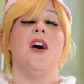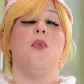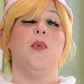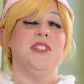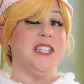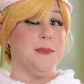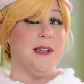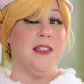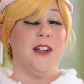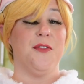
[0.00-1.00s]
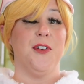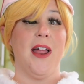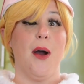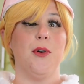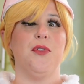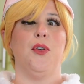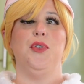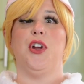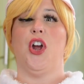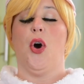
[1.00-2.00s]
Once it's been in there for an hour though,
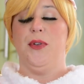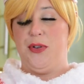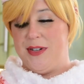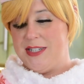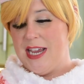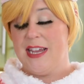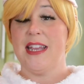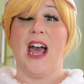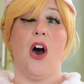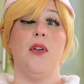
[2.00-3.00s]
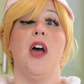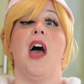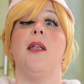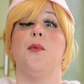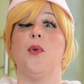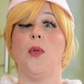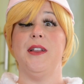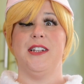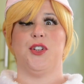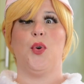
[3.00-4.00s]
you can go and you can take it out and roll
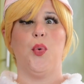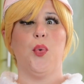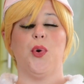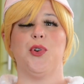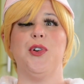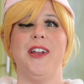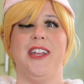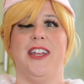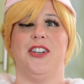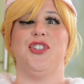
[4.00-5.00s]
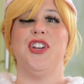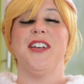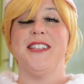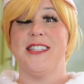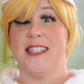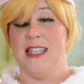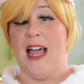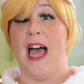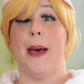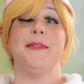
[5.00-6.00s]
it into 1/4-inch
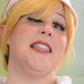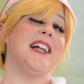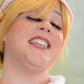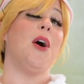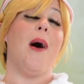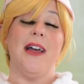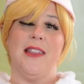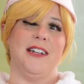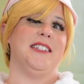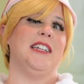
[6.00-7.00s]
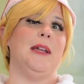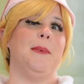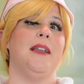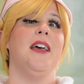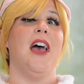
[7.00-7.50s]
slabs. That's how I like to keep it.